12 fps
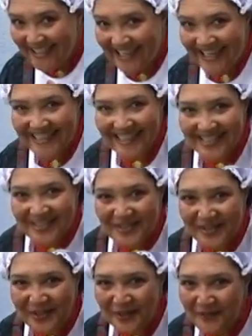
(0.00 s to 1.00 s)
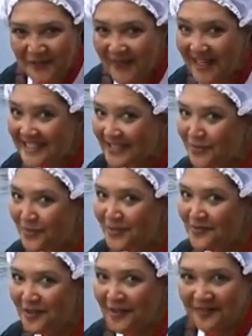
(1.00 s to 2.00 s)
Yes, it's true. It's a
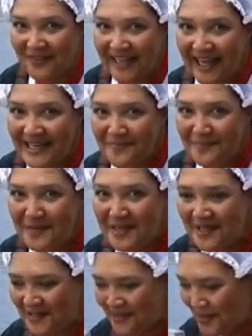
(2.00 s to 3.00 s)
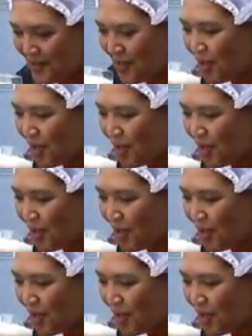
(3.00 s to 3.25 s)
river of light beer.